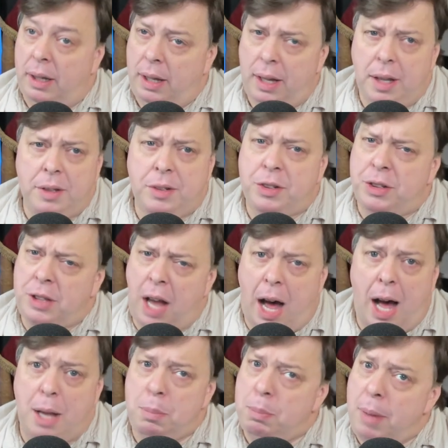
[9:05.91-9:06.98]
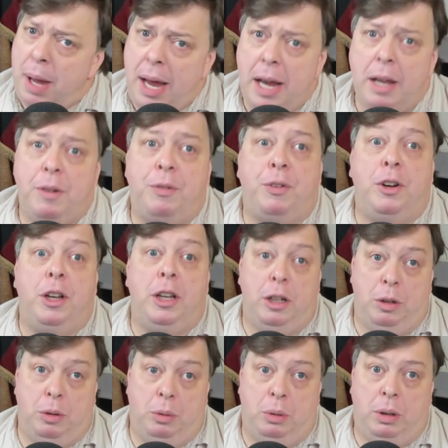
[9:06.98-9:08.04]
it's not made for
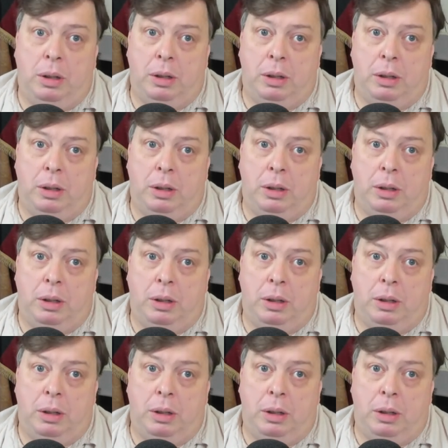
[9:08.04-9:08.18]
you.